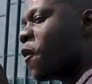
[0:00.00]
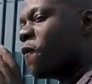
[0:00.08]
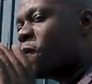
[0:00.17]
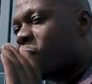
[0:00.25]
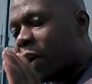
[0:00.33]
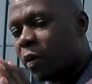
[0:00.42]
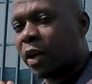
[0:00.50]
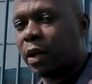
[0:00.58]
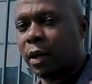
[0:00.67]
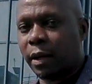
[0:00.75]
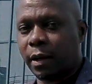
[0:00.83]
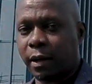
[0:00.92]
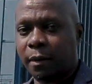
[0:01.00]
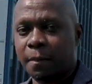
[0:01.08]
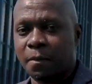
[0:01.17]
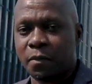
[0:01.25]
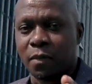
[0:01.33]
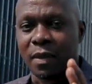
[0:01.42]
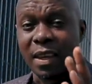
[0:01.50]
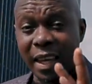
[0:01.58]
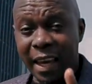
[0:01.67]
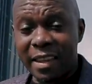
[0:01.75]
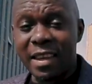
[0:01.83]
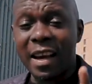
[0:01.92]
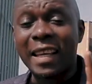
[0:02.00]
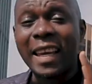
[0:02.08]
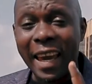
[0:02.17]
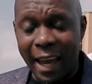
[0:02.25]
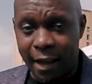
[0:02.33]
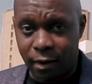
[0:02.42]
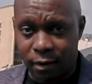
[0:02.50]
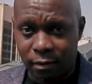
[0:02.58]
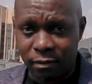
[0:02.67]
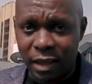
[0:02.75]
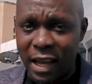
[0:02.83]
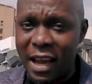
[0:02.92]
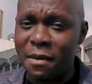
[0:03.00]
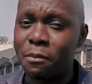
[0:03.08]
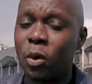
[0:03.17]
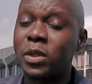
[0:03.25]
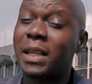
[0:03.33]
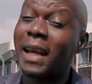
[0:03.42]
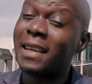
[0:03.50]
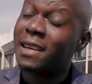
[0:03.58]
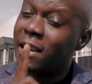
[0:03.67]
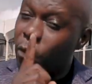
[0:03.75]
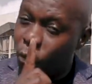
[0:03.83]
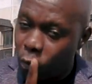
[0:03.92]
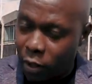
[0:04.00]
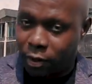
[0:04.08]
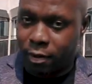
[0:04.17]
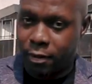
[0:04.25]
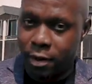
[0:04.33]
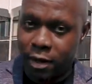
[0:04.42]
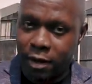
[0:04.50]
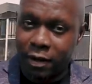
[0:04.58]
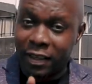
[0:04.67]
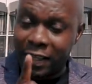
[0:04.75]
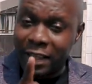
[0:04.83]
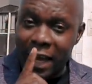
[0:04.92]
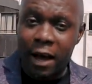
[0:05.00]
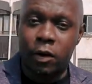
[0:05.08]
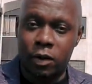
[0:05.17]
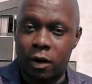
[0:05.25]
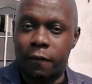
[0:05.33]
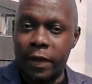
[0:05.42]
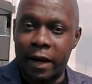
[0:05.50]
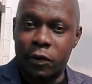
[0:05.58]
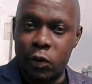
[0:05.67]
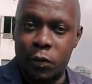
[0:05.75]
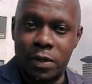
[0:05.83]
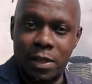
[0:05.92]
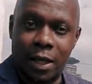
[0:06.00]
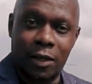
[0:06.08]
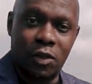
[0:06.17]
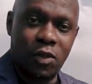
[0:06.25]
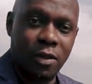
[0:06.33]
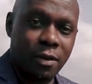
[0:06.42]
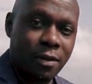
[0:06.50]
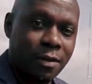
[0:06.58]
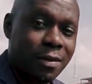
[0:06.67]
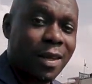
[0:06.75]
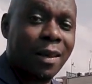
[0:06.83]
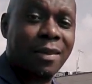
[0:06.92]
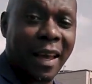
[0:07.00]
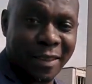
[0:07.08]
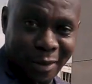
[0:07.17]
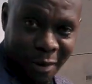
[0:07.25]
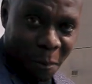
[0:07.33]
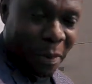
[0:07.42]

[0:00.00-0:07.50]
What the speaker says: very clearly. Kenya can and most likely will get out of that group stage. Take that to the